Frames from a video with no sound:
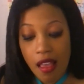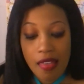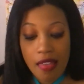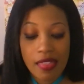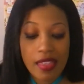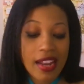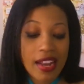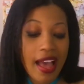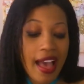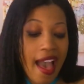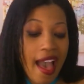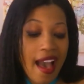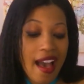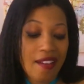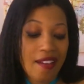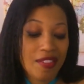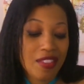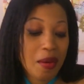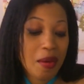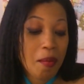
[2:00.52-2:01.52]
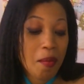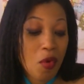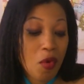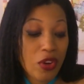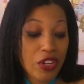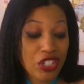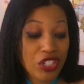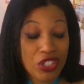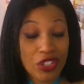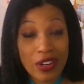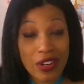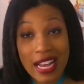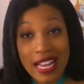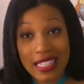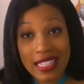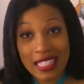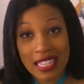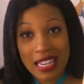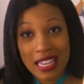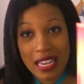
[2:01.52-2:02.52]
Then I have the
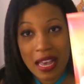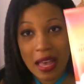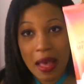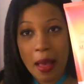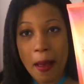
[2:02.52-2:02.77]
moisturizing